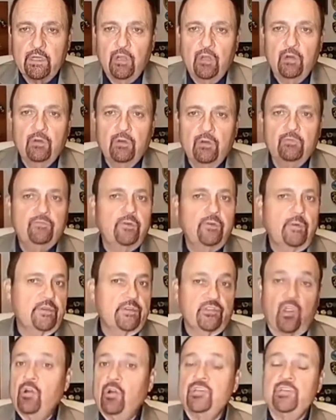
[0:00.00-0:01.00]
you know, from
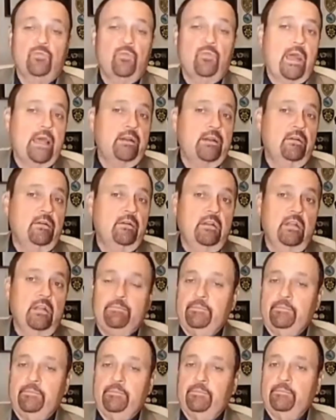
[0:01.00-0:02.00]
the sergeant right on
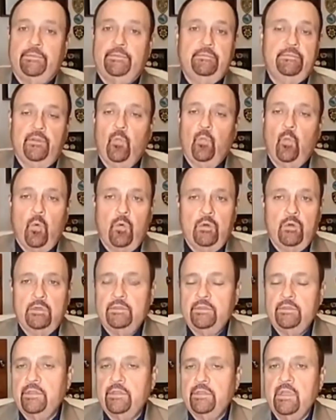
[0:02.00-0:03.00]
up to the
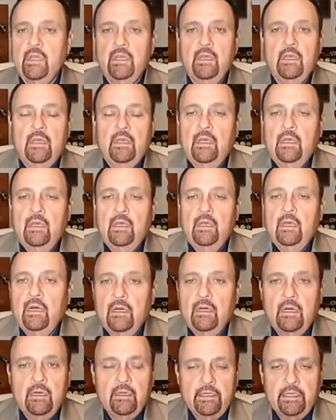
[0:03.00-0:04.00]
wardens,
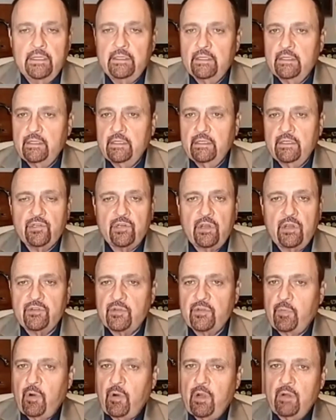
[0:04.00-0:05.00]
in the
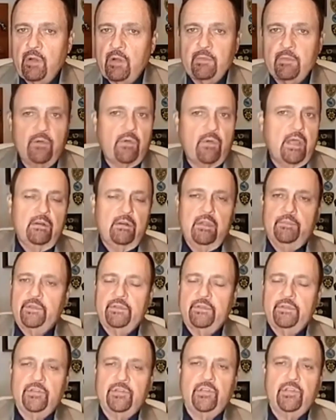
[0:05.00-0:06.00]
sheriff's department, right on up
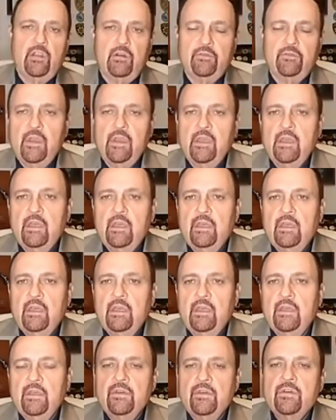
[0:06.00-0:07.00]
to the sheriff.
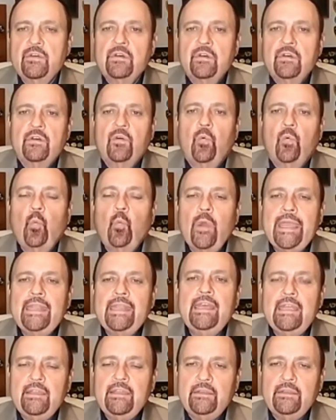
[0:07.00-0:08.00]

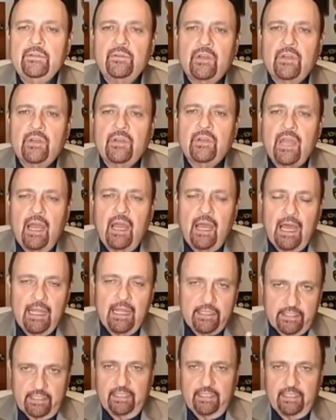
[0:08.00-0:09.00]
We need to
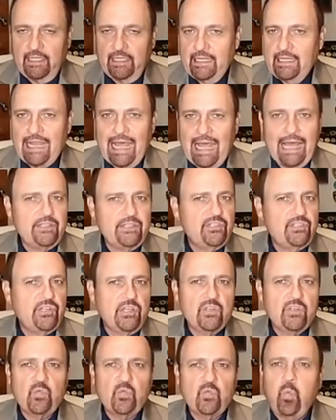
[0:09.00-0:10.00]
constantly, not
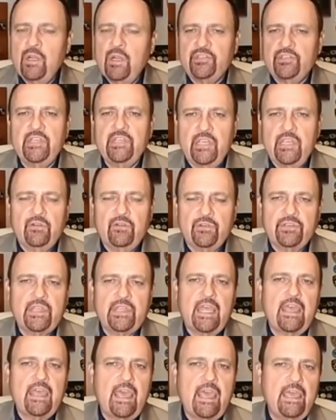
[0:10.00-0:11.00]
just once a year,
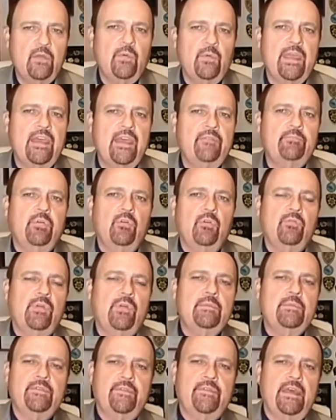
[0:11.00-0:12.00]
say, hey, we have
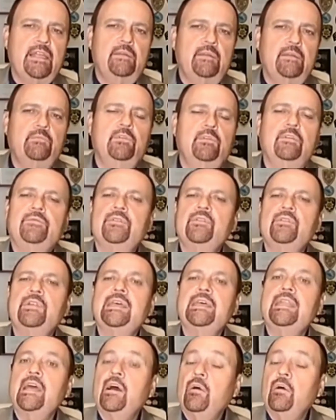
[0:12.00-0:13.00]
programs available if you
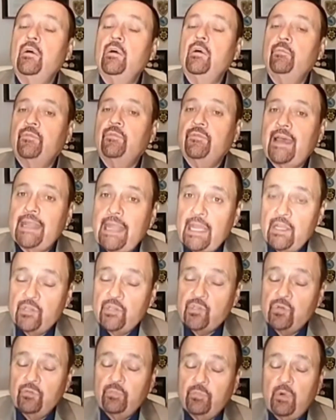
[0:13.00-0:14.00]
need help for
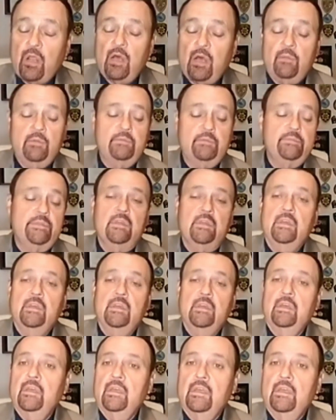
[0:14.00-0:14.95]
financial problems,